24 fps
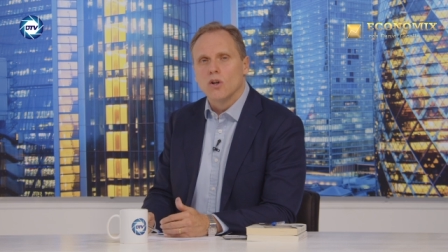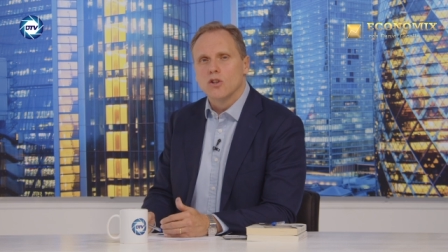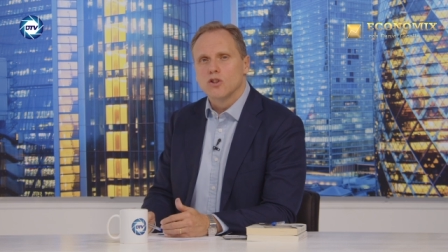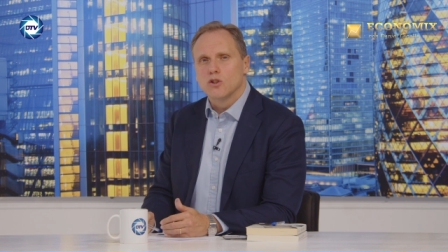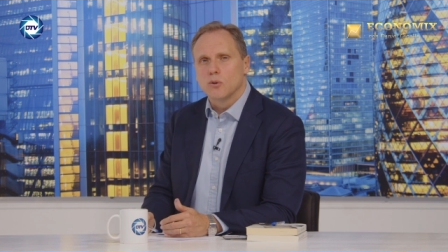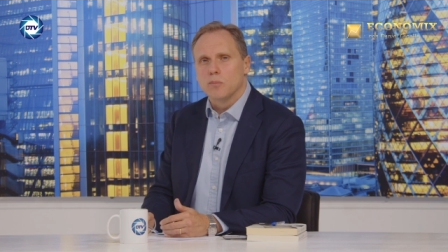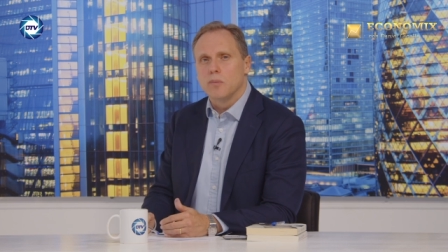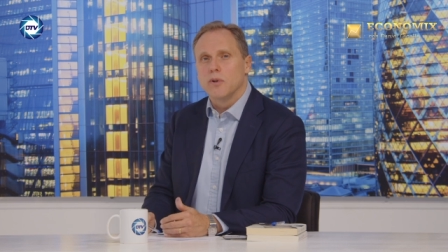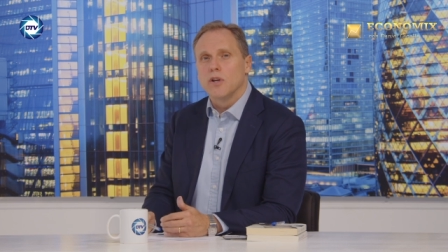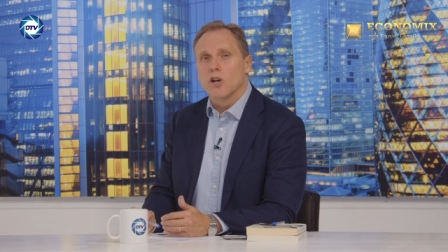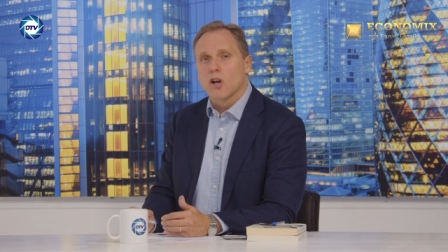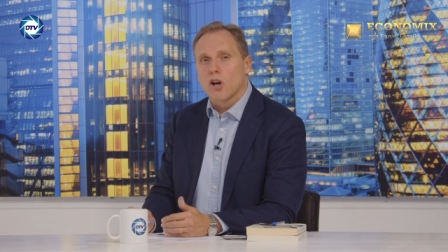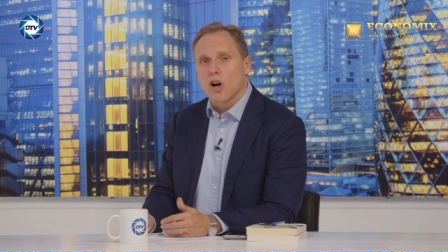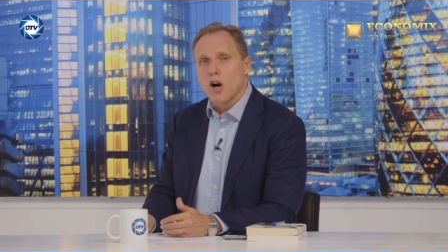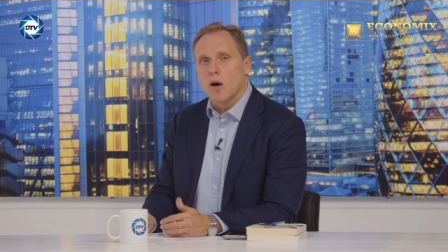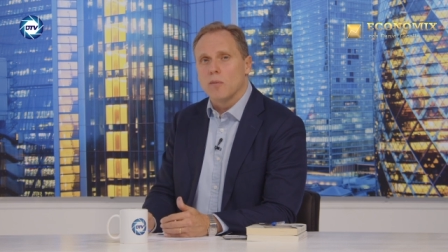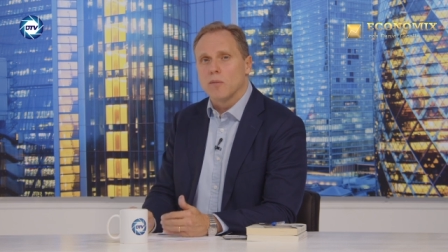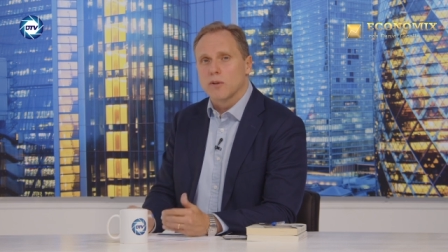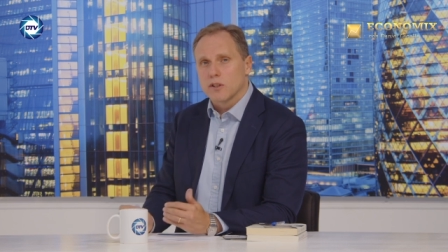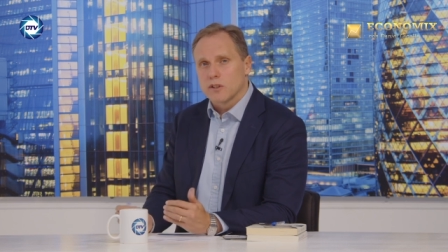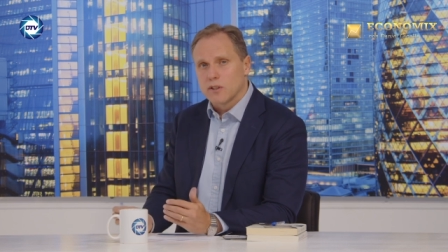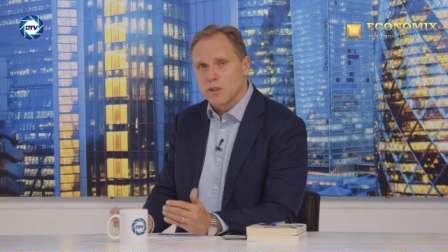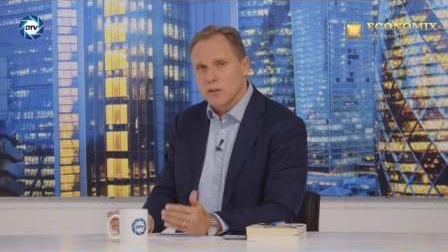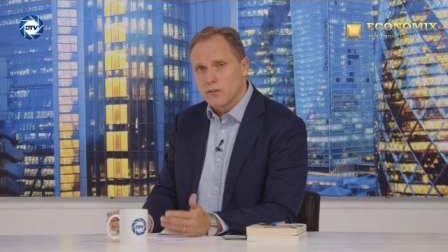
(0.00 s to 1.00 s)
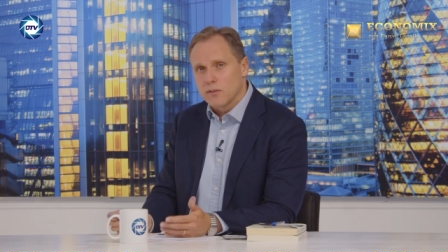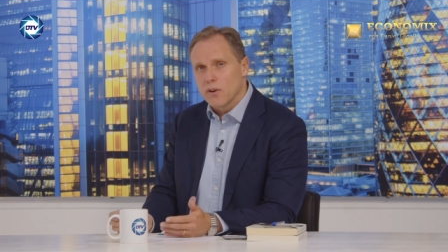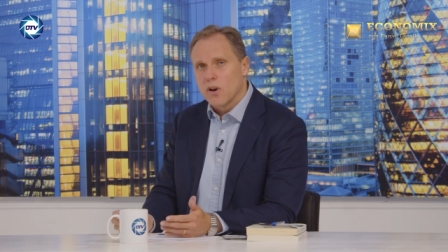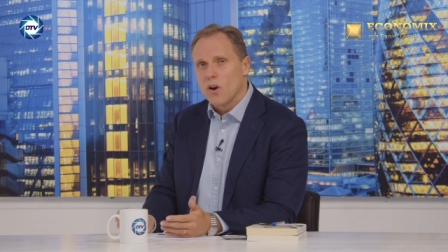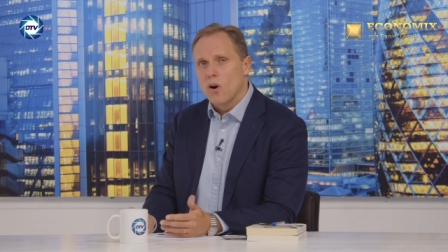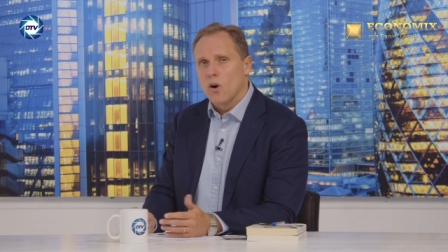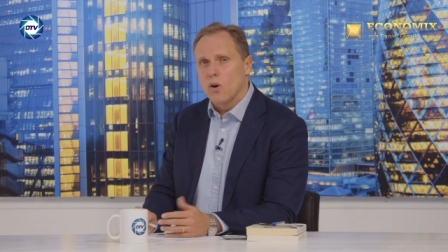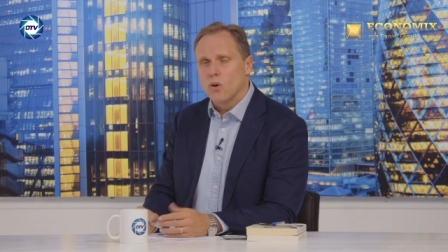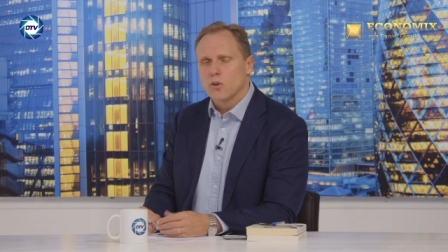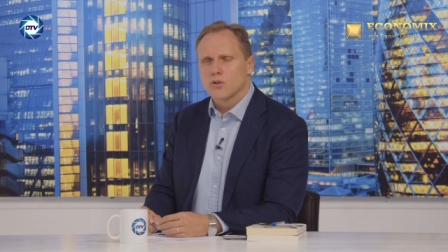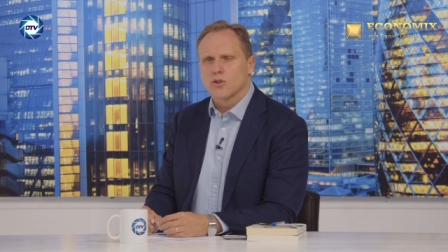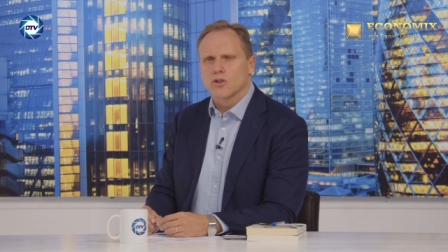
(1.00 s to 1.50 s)
to be accommodative
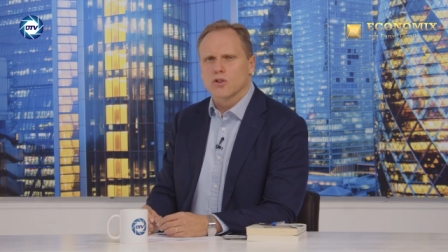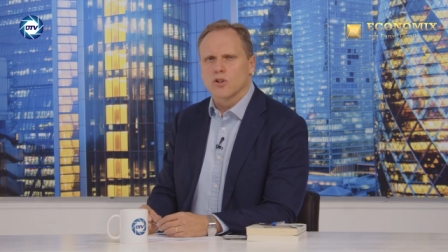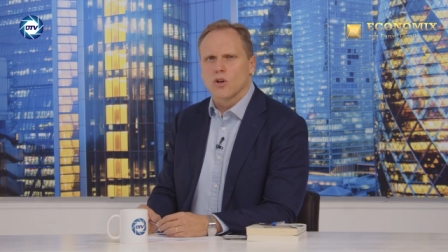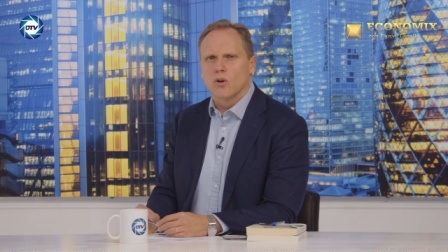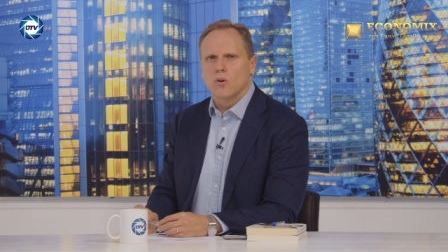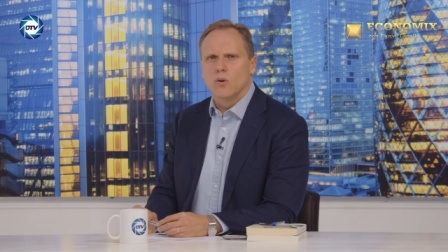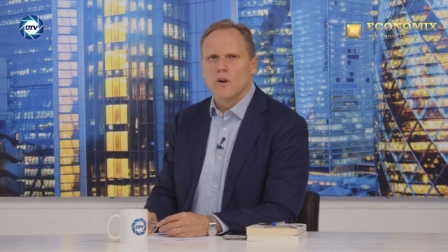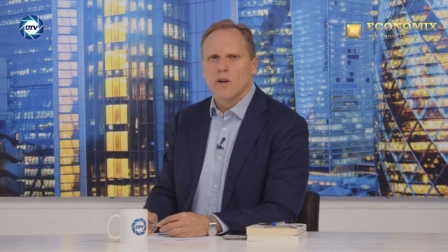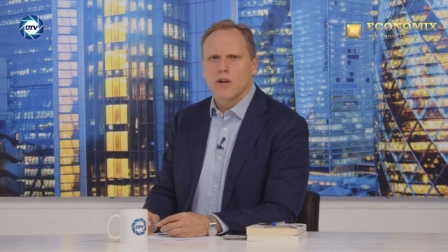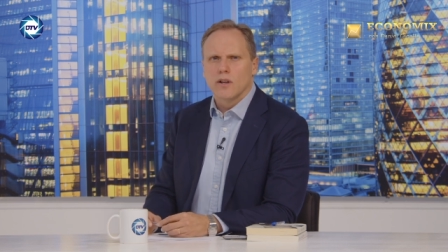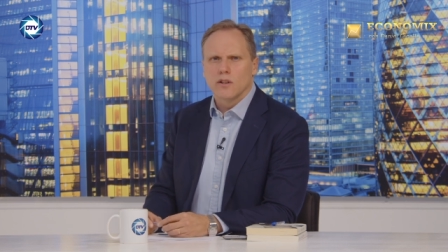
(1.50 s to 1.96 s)
also